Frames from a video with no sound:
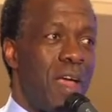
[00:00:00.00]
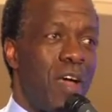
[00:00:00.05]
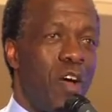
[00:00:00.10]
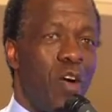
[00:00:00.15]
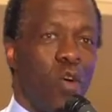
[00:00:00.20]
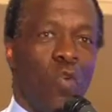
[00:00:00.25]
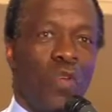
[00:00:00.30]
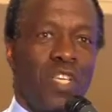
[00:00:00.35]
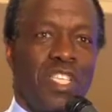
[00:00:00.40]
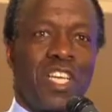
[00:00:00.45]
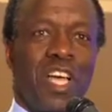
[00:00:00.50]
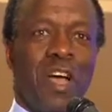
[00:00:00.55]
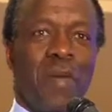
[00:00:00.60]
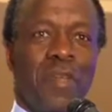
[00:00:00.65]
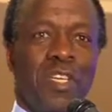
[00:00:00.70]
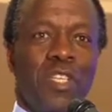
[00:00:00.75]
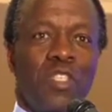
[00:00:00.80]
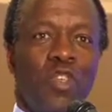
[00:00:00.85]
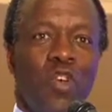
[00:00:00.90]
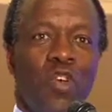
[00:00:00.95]
Or which
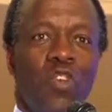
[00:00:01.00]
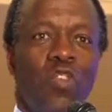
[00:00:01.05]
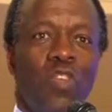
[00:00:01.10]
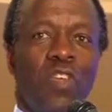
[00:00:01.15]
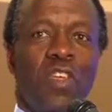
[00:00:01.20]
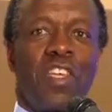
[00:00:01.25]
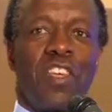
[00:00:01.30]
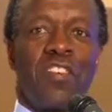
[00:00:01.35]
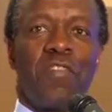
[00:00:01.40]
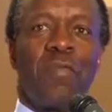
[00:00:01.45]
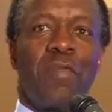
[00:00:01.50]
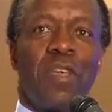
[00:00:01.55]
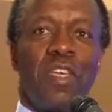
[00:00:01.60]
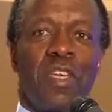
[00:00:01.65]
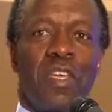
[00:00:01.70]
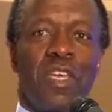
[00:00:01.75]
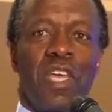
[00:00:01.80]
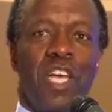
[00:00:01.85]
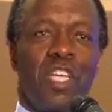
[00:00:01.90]
company is going to give me